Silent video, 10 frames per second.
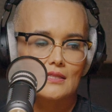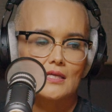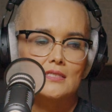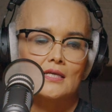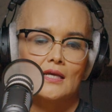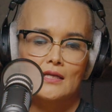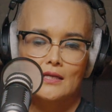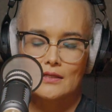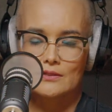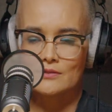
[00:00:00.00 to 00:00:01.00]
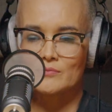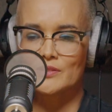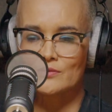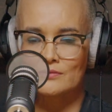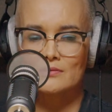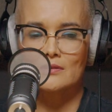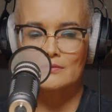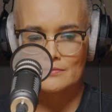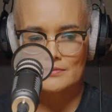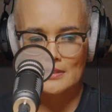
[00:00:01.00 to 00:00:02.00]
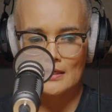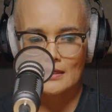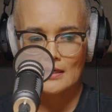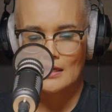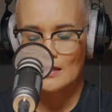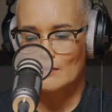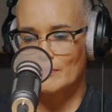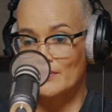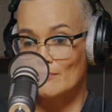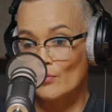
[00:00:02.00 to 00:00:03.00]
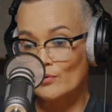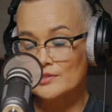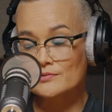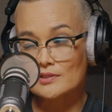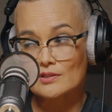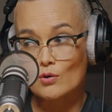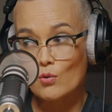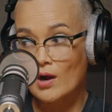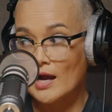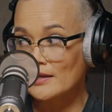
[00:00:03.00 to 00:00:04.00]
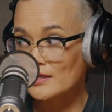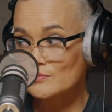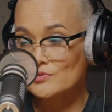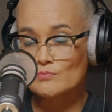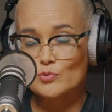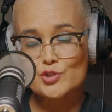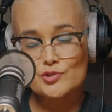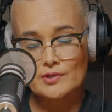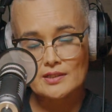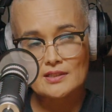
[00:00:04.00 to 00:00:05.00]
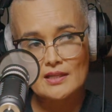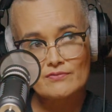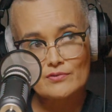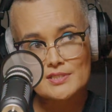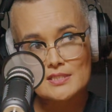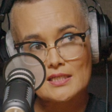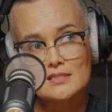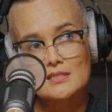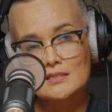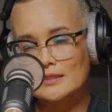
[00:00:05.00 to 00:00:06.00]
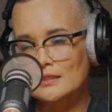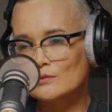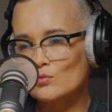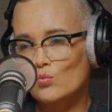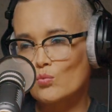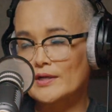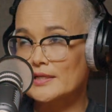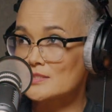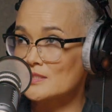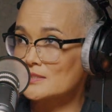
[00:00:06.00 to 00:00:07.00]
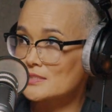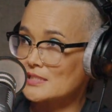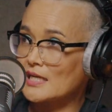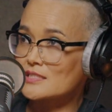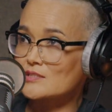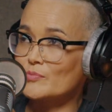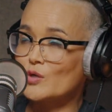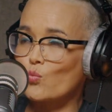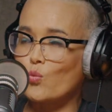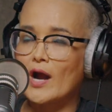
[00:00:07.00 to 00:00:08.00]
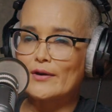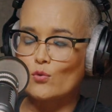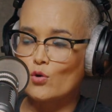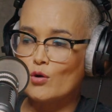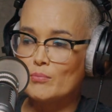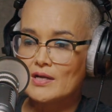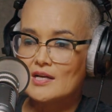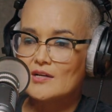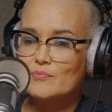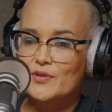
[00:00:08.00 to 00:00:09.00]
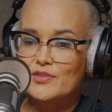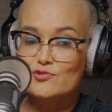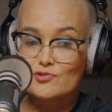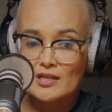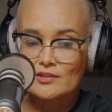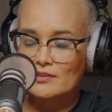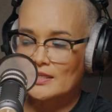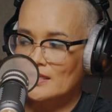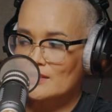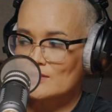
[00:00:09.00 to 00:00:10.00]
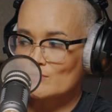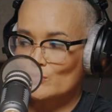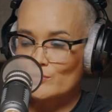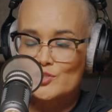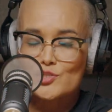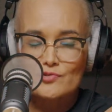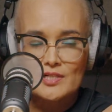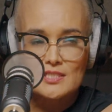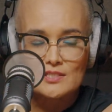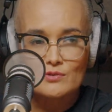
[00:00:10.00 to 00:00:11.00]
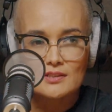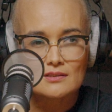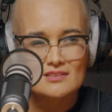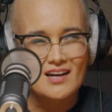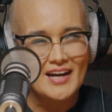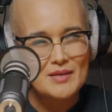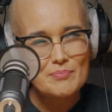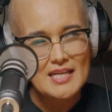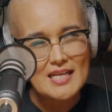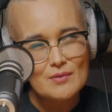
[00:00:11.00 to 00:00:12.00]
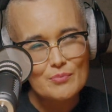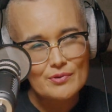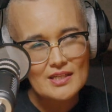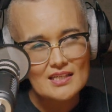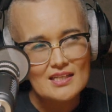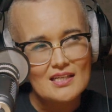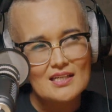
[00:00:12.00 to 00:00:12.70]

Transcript: They say, Yumi, you're a loser. But the more I drink, the quieter and more shrunken that voice gets. It's like it starts as a big white orb, but the drunker I get, the more it shrinks into a little tiny pinprick